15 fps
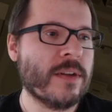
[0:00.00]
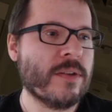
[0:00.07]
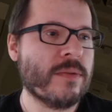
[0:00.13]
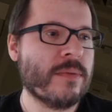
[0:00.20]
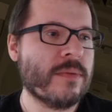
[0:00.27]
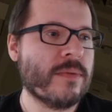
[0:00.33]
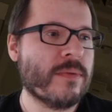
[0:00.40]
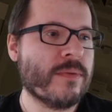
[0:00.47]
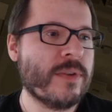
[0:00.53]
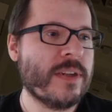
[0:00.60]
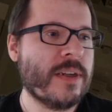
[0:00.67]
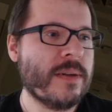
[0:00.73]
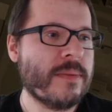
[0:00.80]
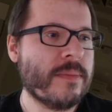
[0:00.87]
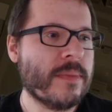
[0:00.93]
to
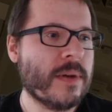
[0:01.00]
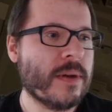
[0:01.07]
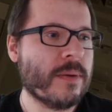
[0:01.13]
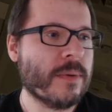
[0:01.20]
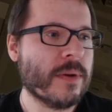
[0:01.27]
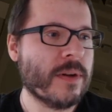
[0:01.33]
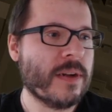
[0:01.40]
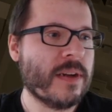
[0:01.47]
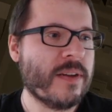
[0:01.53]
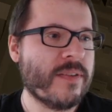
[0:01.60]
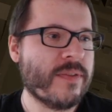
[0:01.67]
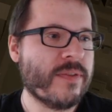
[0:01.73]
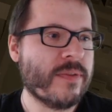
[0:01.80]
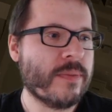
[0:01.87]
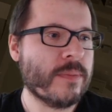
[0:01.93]
Rita. We're going to have
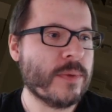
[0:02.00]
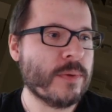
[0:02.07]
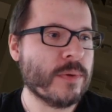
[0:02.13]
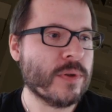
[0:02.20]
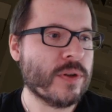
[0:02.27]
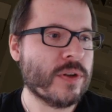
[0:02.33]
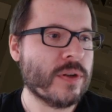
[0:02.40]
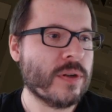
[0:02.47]
Miłosz